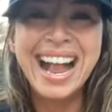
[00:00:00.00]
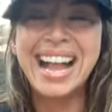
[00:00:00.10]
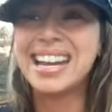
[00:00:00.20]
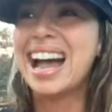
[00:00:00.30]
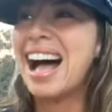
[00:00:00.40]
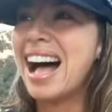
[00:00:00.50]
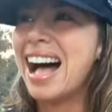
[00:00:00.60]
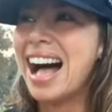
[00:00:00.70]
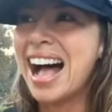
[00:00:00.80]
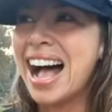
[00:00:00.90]
And
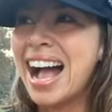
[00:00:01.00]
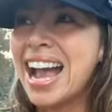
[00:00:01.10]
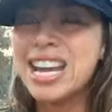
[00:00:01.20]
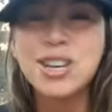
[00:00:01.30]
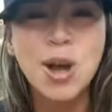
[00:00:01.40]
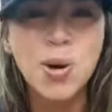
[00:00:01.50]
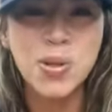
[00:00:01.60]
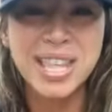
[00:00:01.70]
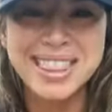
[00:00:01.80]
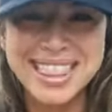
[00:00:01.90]
I know
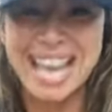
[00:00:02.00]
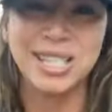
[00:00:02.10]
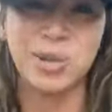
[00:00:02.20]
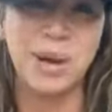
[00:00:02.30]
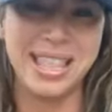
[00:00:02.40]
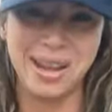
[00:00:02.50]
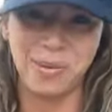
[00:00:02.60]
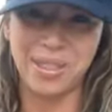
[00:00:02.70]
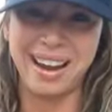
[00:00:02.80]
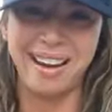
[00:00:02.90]
that that's why they
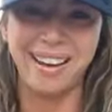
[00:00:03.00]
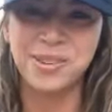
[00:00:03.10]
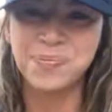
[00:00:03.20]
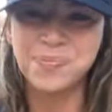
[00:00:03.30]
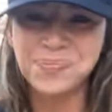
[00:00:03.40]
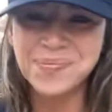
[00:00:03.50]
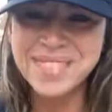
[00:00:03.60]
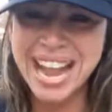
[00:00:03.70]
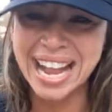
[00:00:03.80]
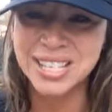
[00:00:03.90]
were there.
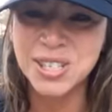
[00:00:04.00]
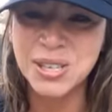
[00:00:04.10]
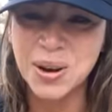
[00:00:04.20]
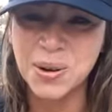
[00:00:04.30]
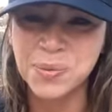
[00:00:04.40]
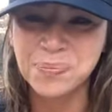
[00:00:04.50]
And so,